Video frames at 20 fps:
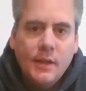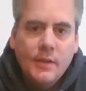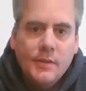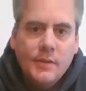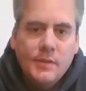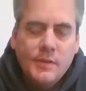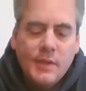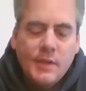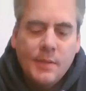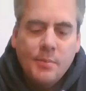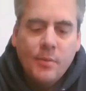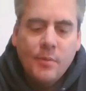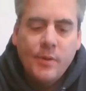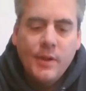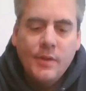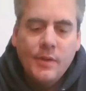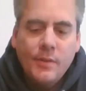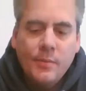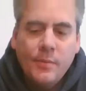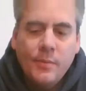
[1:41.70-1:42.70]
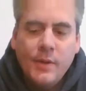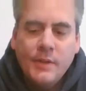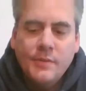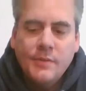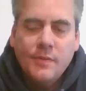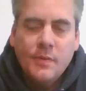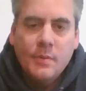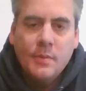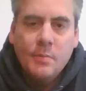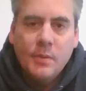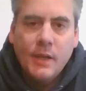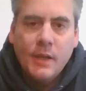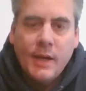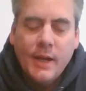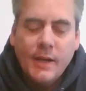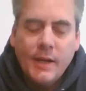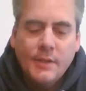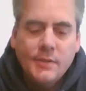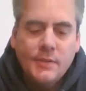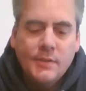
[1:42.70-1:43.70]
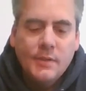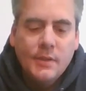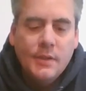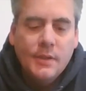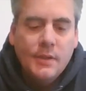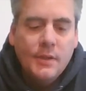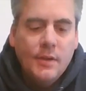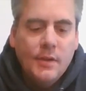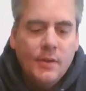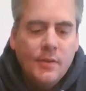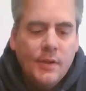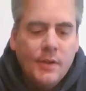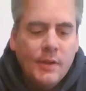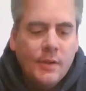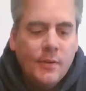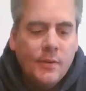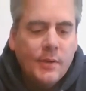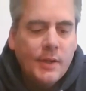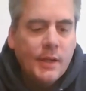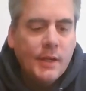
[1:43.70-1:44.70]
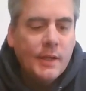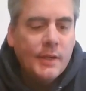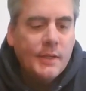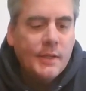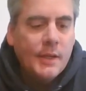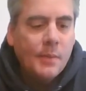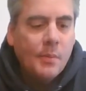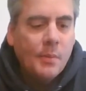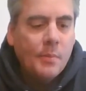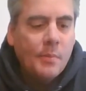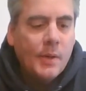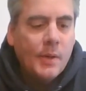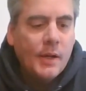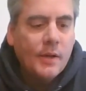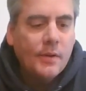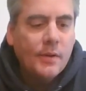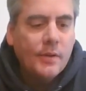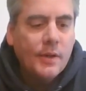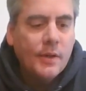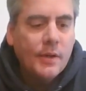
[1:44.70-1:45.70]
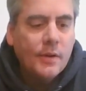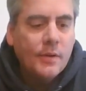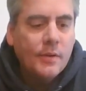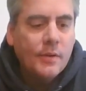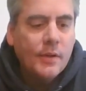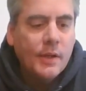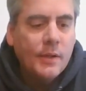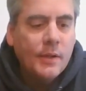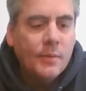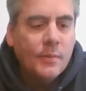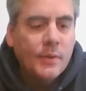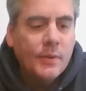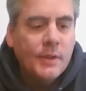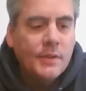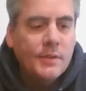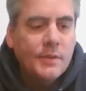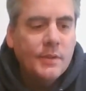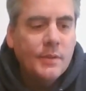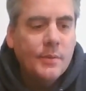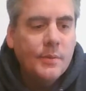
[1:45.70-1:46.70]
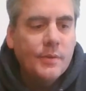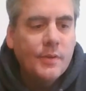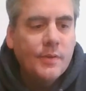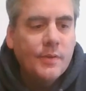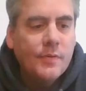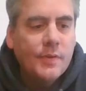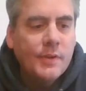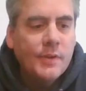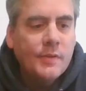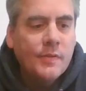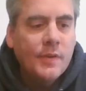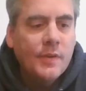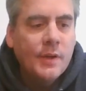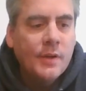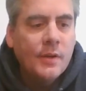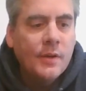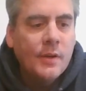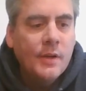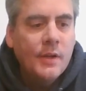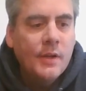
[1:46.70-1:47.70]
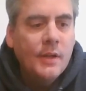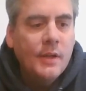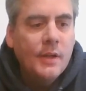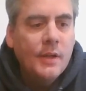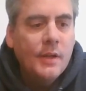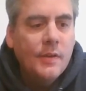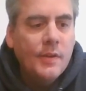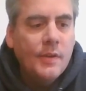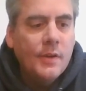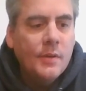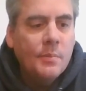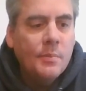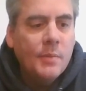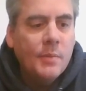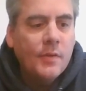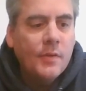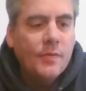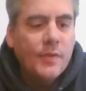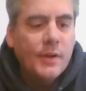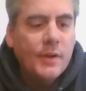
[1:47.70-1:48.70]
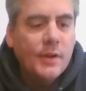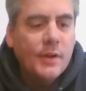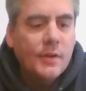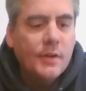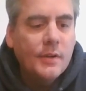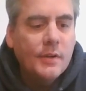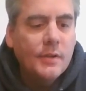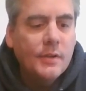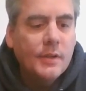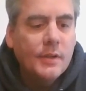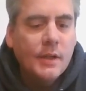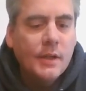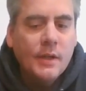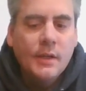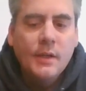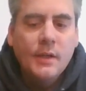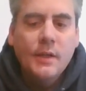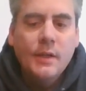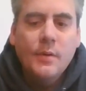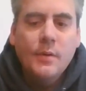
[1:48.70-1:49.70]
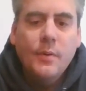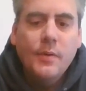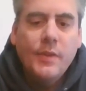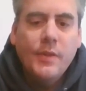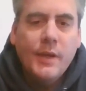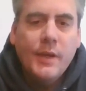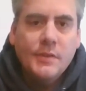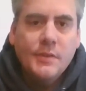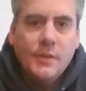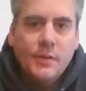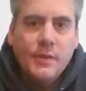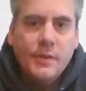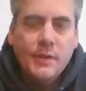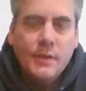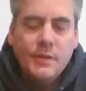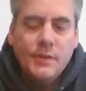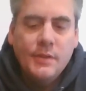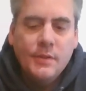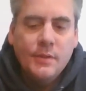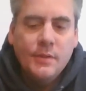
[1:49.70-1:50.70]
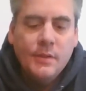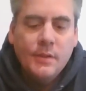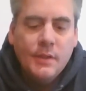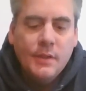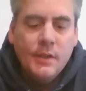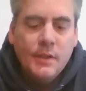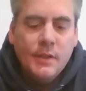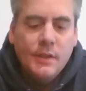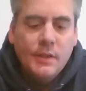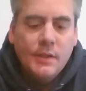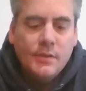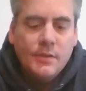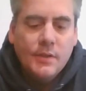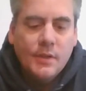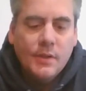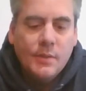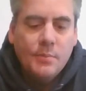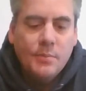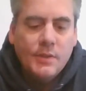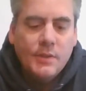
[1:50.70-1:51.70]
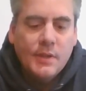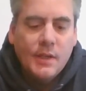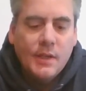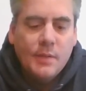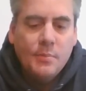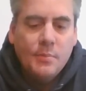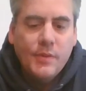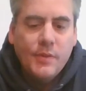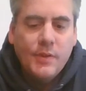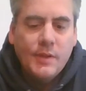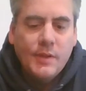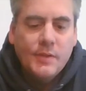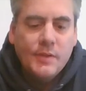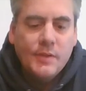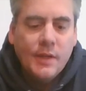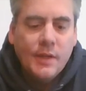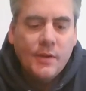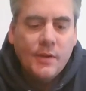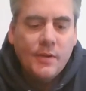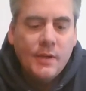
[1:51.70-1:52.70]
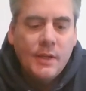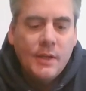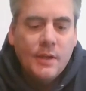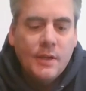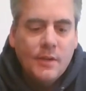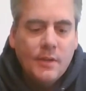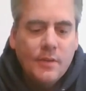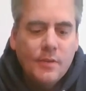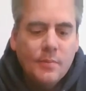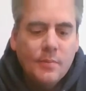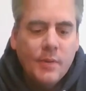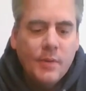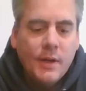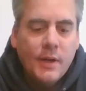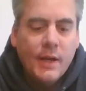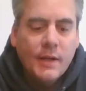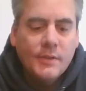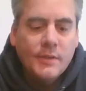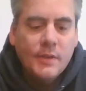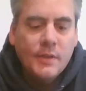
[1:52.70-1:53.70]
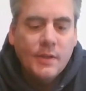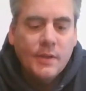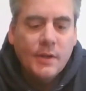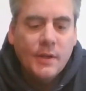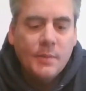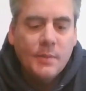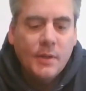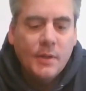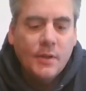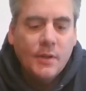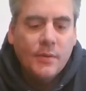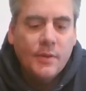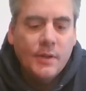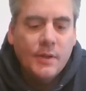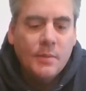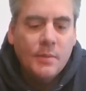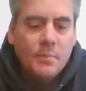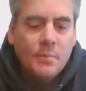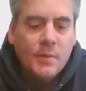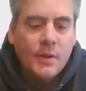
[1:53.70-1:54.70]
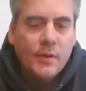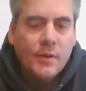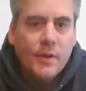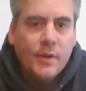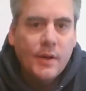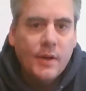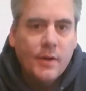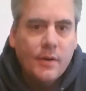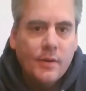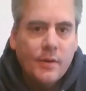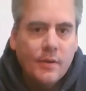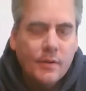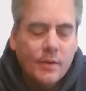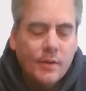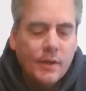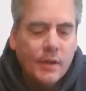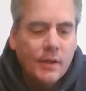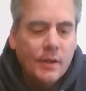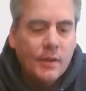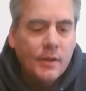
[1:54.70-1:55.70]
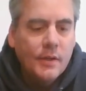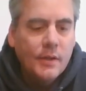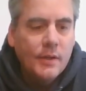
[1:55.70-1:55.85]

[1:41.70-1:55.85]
separate the reds from the blacks. You're then going to get a double buckle here, okay? 1, 2 with your first finger and then your middle finger, okay? What that's going to do is you're going to pretend to put these underneath, but actually they're going to be going in the middle there, okay?